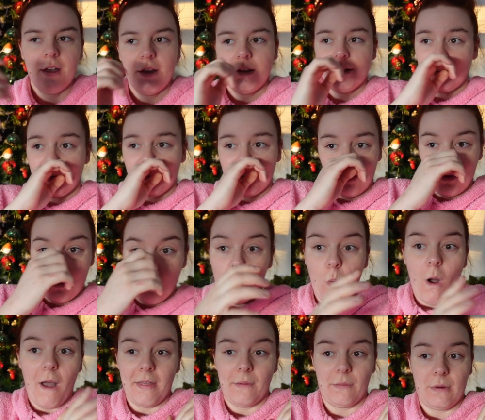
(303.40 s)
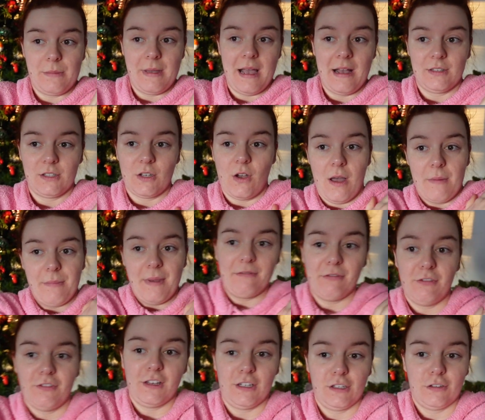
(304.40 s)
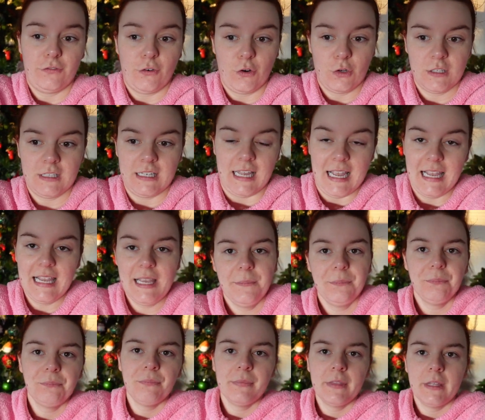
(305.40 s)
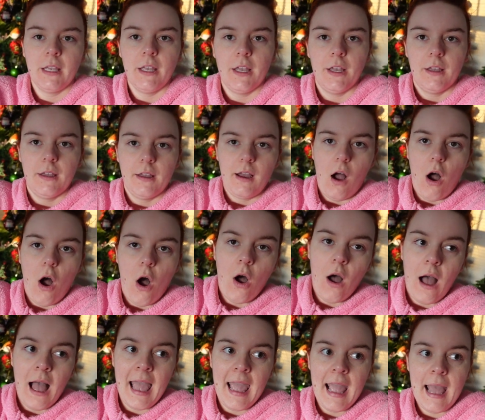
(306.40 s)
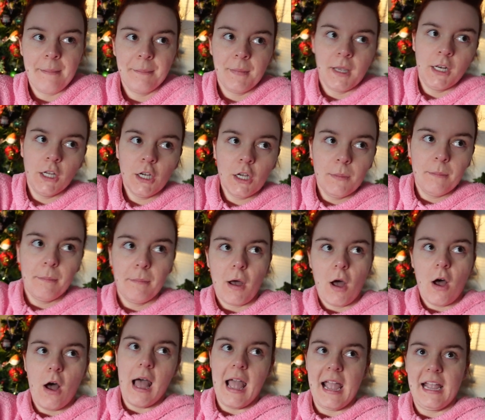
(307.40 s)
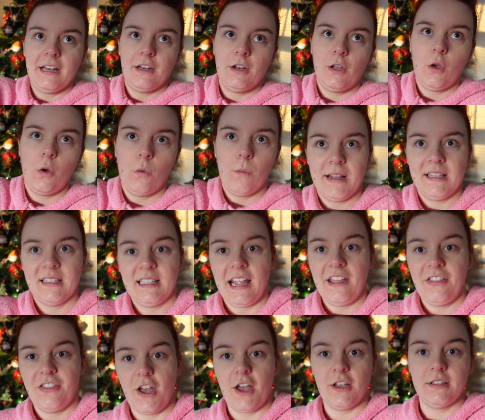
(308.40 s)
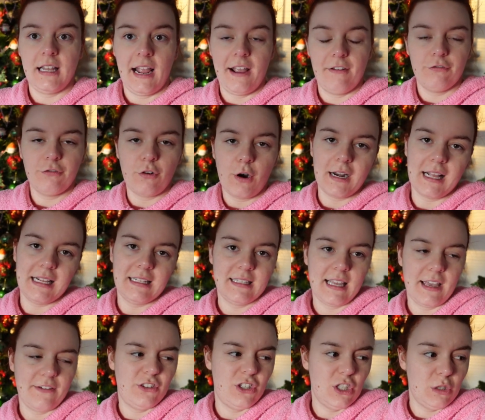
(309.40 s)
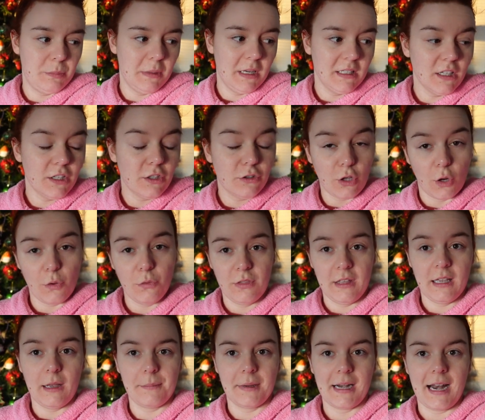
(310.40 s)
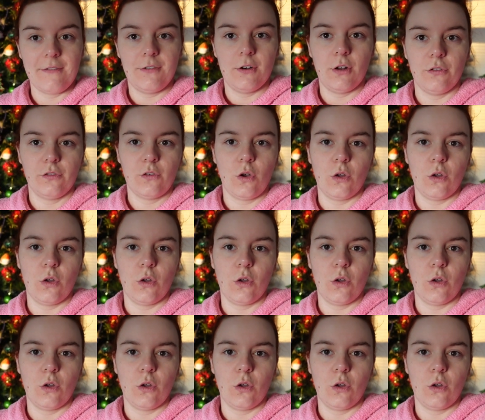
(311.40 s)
So I don't know why they want to be outside, but everything's frosty. I am going to combine Wednesday, Thursday and Friday together just because I don't think I'm going to have a lot of